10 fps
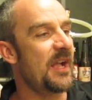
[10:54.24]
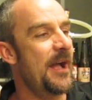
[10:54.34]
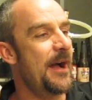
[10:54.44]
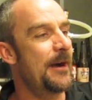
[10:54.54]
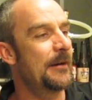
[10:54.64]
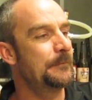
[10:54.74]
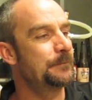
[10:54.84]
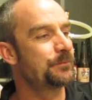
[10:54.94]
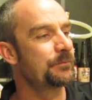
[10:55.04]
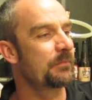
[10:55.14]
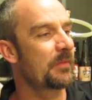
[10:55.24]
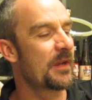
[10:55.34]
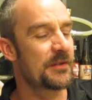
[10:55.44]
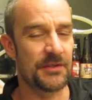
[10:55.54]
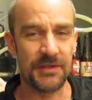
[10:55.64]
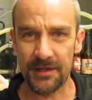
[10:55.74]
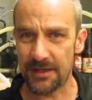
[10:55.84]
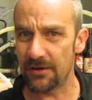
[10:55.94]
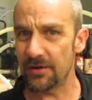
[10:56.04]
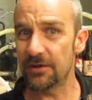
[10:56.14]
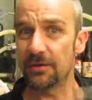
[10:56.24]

As I was saying, Kerry,